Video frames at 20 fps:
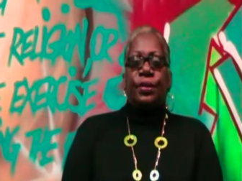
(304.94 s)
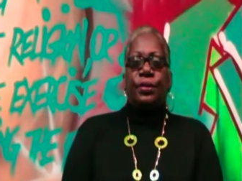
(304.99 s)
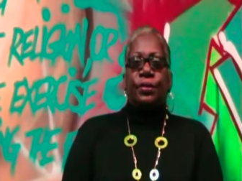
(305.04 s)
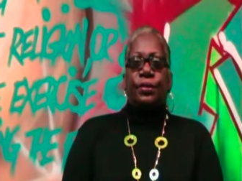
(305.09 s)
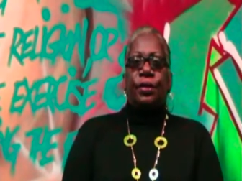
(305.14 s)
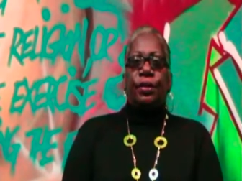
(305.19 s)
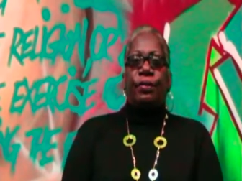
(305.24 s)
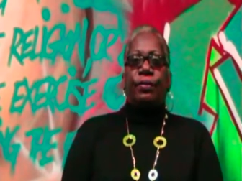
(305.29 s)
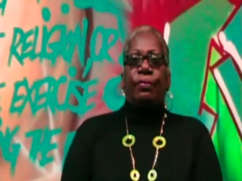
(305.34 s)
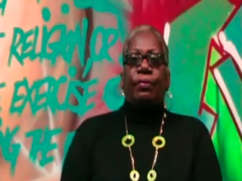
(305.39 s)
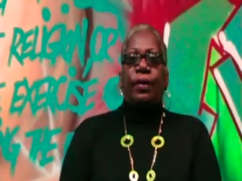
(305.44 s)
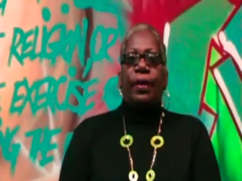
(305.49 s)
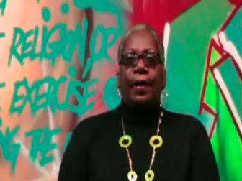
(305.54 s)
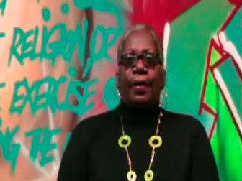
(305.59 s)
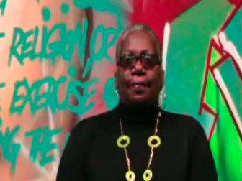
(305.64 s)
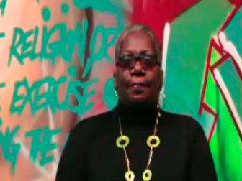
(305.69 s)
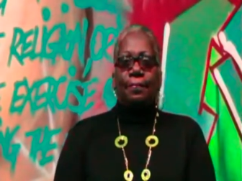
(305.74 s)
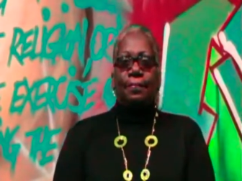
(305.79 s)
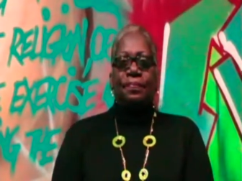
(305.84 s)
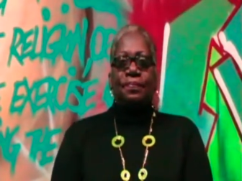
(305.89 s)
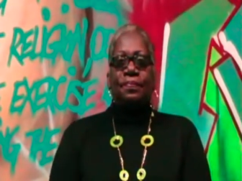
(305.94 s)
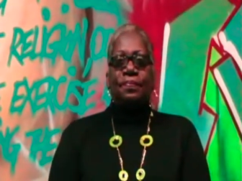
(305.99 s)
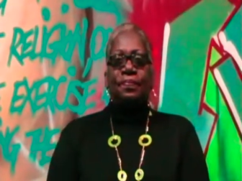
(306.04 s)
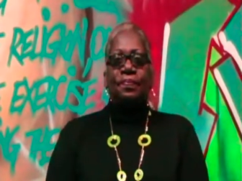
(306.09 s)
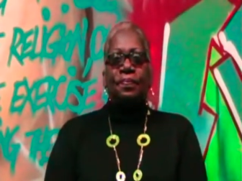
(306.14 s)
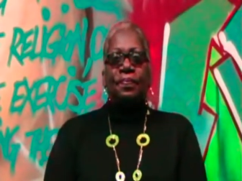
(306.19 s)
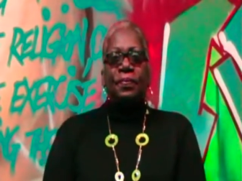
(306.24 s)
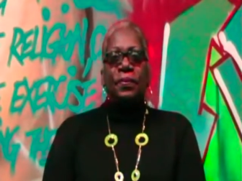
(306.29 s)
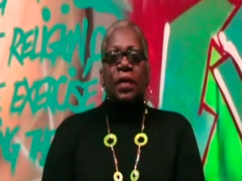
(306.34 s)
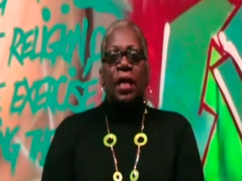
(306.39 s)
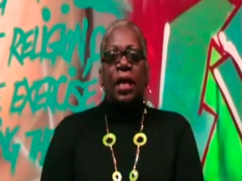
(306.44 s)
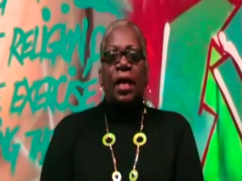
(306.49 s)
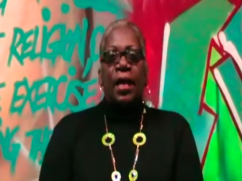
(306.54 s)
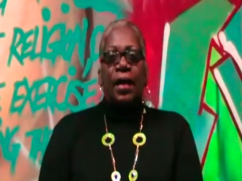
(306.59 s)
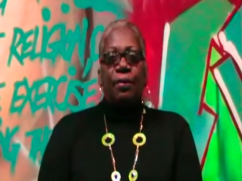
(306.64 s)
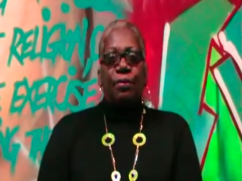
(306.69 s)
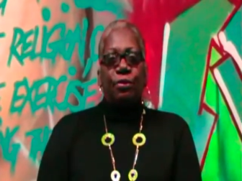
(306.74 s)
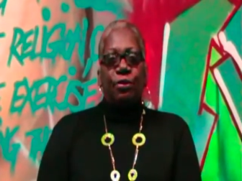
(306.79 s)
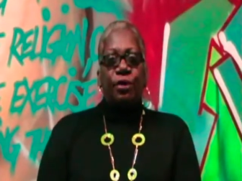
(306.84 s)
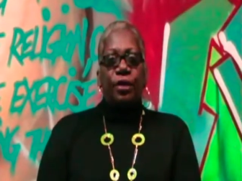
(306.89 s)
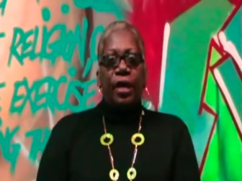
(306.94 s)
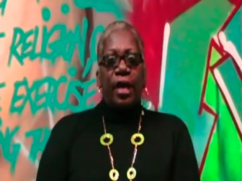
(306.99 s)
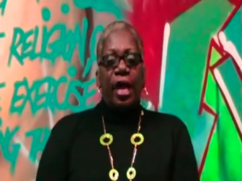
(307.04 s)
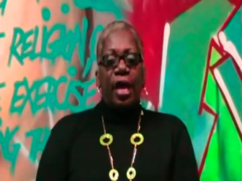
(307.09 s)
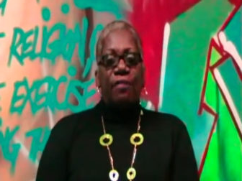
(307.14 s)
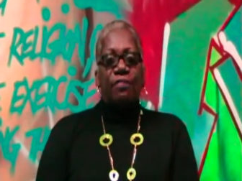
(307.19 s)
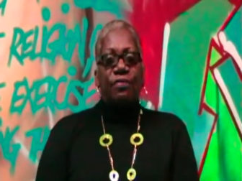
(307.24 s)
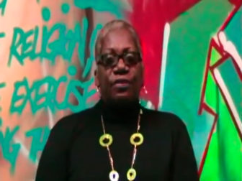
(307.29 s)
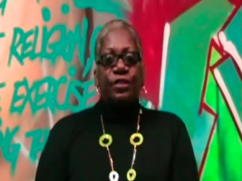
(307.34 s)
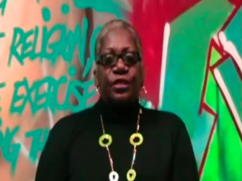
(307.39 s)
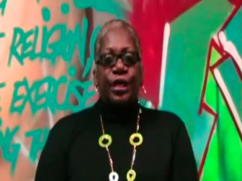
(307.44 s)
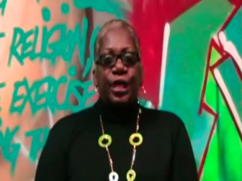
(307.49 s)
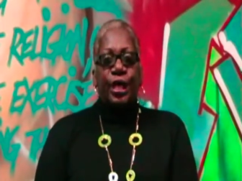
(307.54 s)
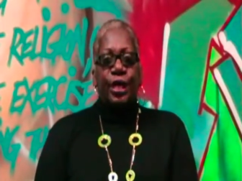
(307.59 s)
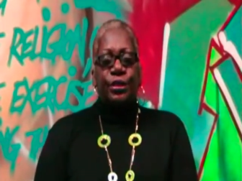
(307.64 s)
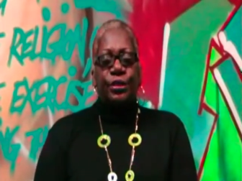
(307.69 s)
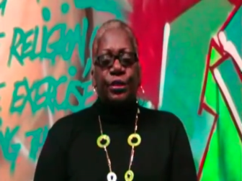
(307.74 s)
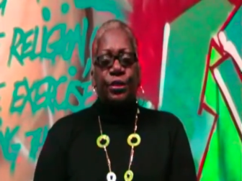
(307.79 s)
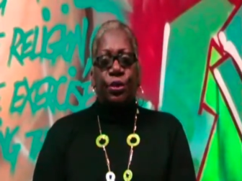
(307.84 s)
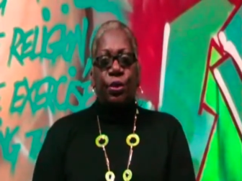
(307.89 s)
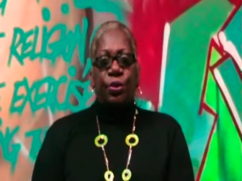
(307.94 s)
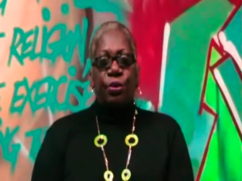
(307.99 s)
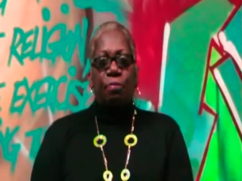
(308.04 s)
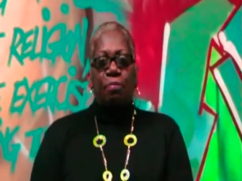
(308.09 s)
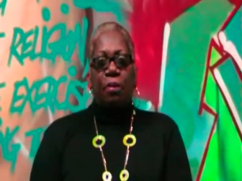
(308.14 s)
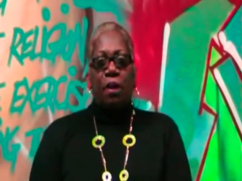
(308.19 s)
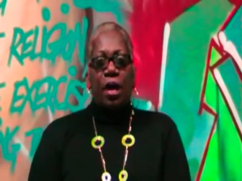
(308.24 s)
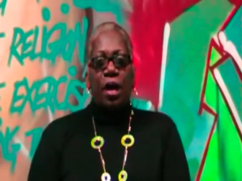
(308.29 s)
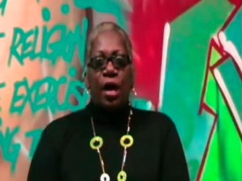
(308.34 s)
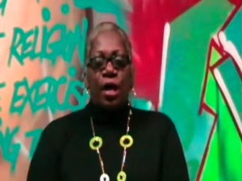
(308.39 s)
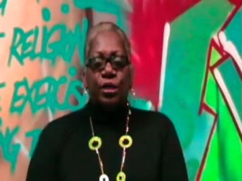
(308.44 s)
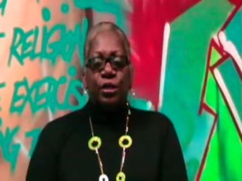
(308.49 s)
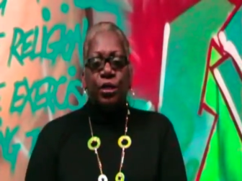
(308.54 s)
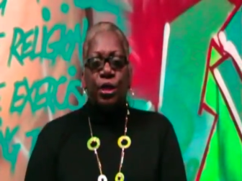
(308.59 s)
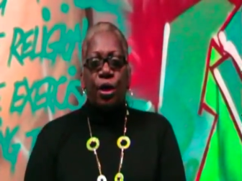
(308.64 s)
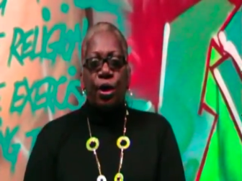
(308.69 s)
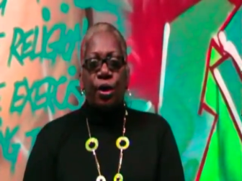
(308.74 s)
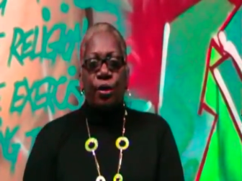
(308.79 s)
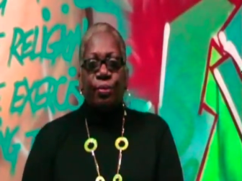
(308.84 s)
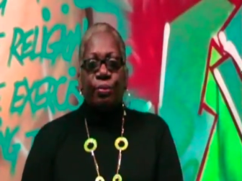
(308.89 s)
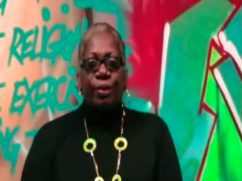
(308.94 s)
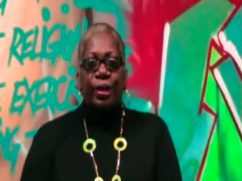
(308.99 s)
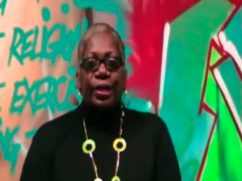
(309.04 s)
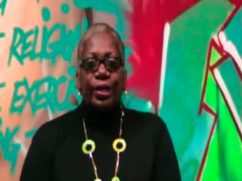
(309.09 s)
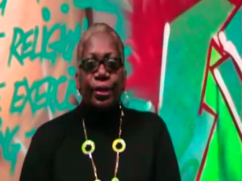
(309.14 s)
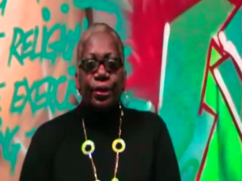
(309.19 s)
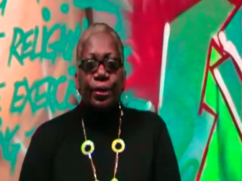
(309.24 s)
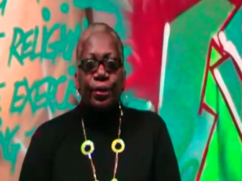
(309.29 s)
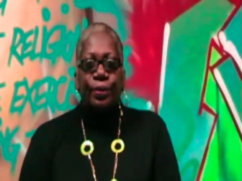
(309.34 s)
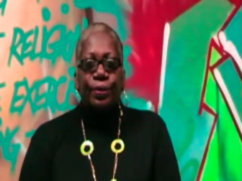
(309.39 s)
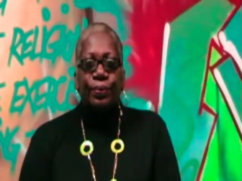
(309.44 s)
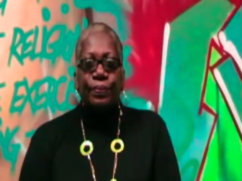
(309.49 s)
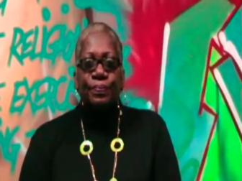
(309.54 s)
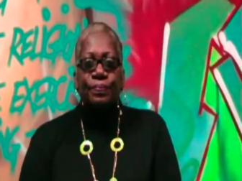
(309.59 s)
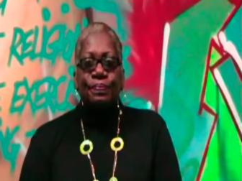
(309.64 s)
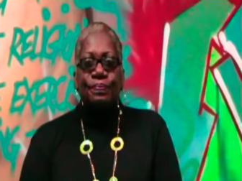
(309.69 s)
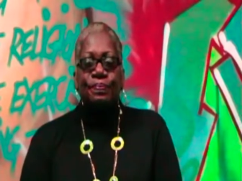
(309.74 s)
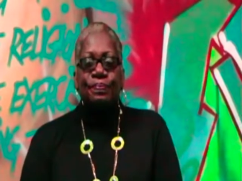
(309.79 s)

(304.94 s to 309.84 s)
So, uh, and when you have a chance, go to Blog Talk Radio.